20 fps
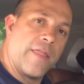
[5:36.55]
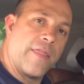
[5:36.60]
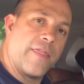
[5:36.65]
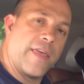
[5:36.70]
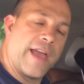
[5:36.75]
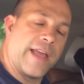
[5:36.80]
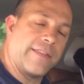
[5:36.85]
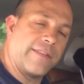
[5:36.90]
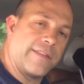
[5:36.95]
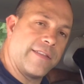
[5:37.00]

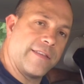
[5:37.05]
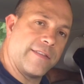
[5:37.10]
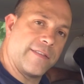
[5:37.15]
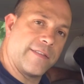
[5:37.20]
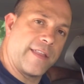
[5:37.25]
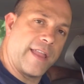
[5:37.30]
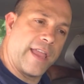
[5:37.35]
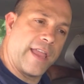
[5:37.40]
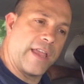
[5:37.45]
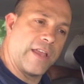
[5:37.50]
That's the
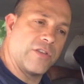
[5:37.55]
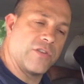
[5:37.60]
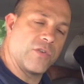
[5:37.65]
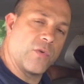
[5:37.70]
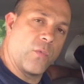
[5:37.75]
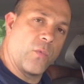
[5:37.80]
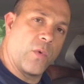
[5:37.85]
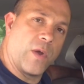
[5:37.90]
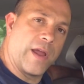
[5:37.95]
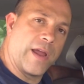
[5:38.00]
stage
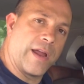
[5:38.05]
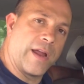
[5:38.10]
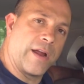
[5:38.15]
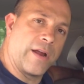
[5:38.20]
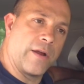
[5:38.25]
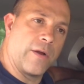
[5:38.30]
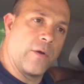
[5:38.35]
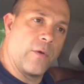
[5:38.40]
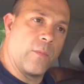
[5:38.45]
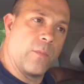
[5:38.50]

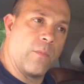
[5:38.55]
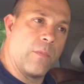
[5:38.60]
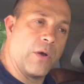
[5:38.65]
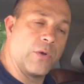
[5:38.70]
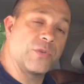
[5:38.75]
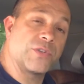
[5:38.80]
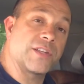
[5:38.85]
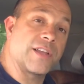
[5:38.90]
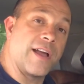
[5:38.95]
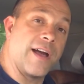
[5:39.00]
where
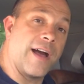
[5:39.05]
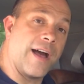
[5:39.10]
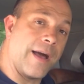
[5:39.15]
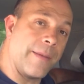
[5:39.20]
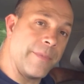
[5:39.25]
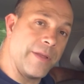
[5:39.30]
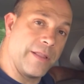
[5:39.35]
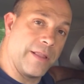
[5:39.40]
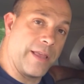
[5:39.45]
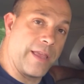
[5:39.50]
most
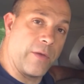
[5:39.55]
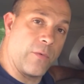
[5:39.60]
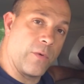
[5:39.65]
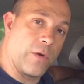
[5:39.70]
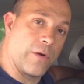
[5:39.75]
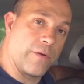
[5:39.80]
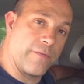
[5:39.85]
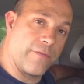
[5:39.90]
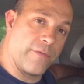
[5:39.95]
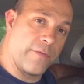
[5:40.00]
commonly
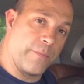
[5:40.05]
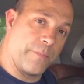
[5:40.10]
where